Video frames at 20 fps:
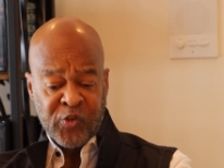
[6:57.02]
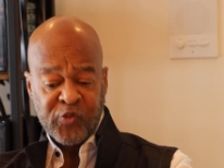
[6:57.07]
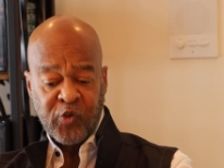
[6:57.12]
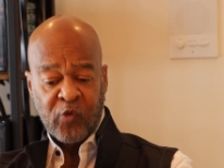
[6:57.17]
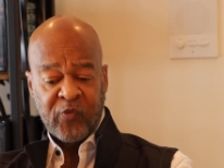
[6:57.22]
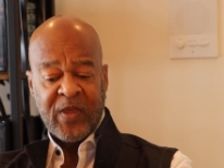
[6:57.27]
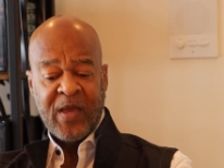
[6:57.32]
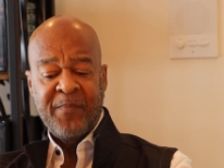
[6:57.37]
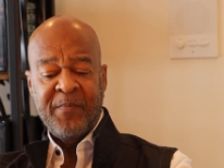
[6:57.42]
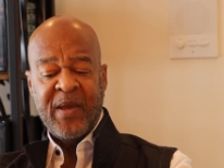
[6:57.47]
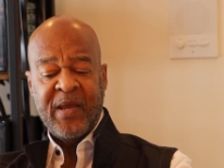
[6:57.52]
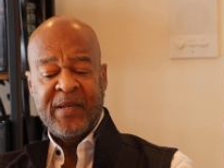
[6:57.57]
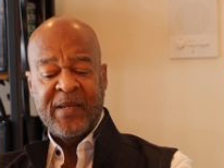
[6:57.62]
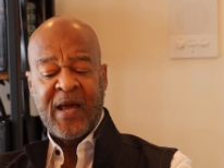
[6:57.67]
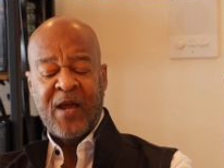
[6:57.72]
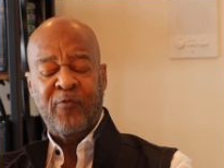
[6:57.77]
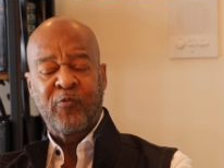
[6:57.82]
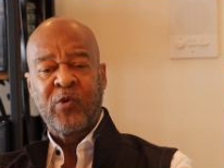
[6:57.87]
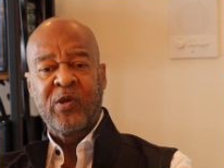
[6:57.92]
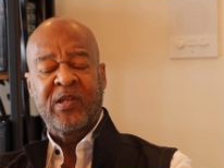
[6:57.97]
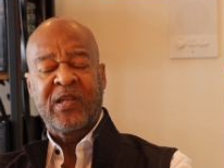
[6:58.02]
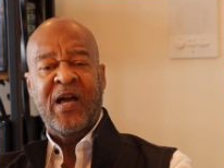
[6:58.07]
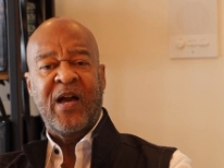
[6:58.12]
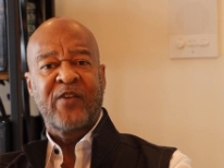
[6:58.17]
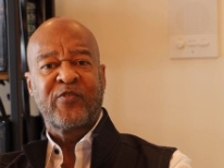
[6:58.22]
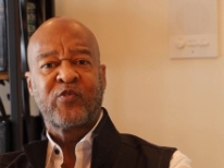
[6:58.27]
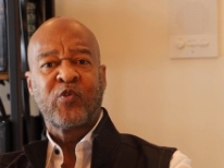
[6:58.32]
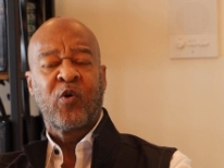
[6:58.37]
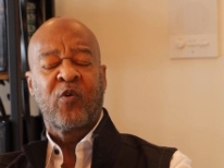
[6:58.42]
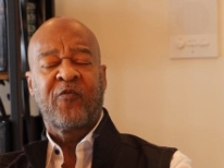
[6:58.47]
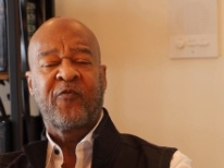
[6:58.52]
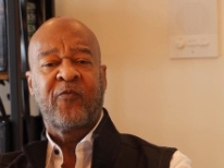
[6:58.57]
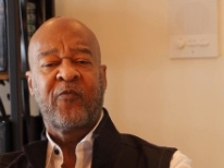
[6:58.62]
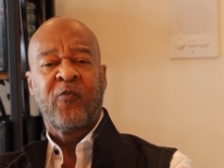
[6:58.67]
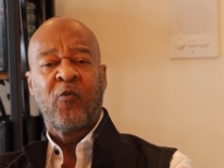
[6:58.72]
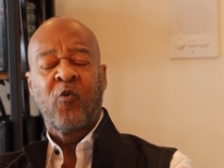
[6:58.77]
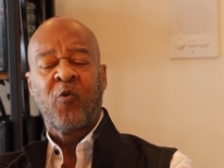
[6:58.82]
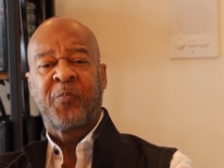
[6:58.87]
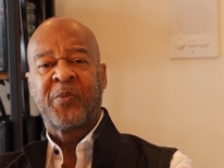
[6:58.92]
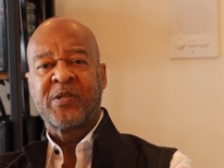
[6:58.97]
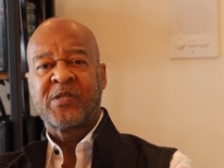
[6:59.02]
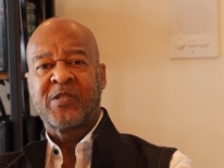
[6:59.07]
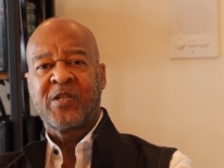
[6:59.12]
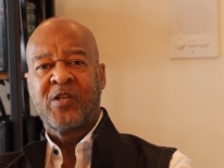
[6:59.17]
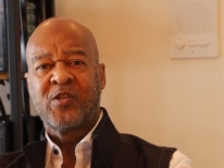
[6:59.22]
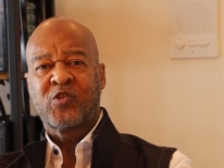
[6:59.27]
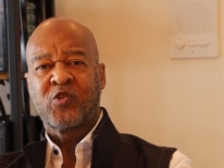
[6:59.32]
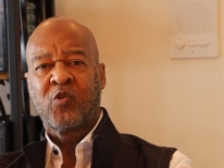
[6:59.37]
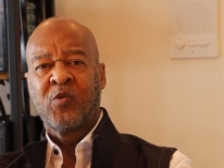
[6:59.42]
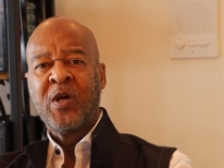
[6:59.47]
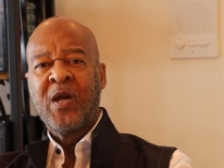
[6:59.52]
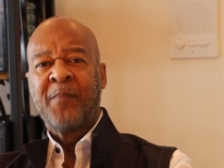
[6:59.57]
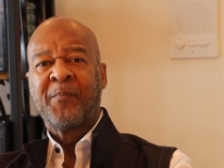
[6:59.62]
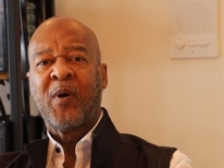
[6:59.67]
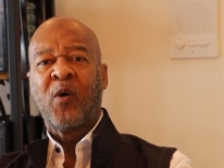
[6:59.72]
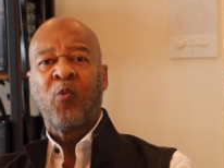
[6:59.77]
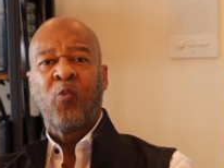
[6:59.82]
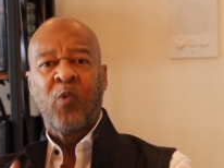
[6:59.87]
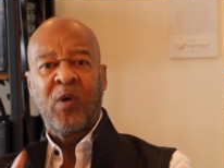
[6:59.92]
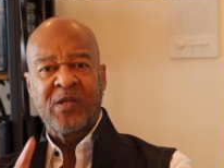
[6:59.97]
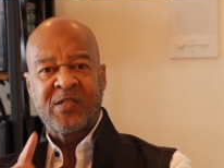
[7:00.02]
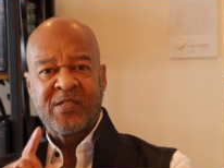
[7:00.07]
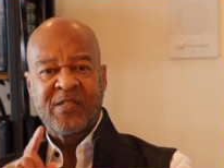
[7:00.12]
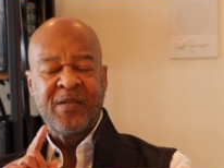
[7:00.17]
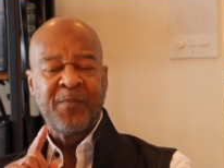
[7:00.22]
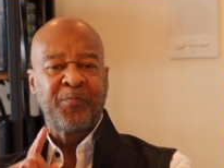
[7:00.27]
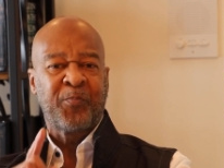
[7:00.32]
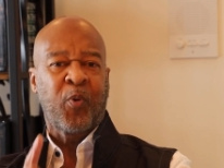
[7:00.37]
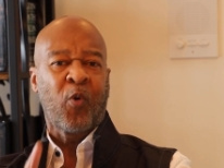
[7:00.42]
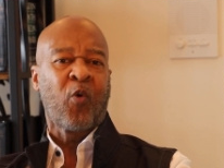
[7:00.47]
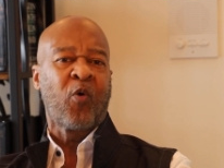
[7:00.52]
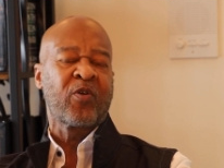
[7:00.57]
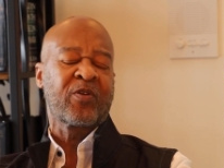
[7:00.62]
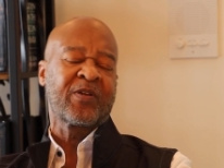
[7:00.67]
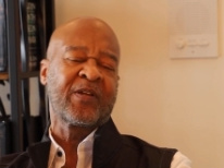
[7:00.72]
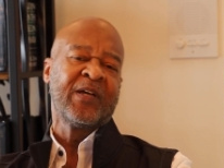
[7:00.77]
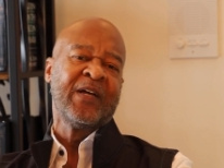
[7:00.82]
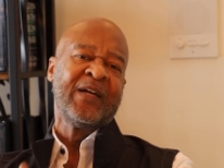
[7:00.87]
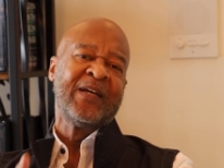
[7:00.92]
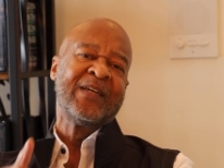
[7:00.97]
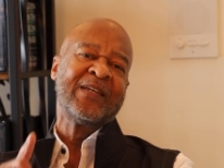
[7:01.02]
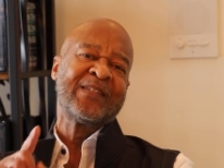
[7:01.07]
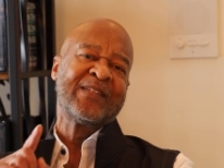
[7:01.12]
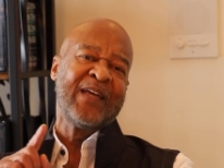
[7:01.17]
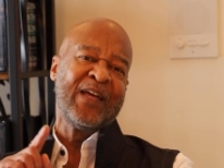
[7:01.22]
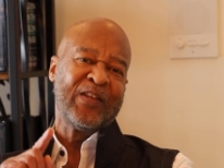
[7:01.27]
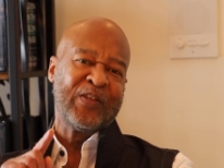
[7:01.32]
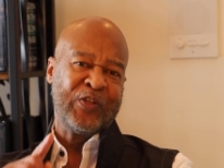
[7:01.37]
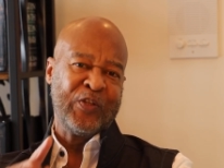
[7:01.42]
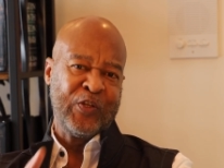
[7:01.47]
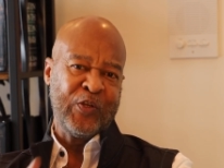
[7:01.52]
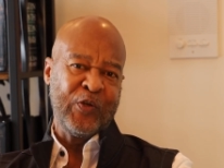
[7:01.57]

So they may not realize your full potential, but what's important is that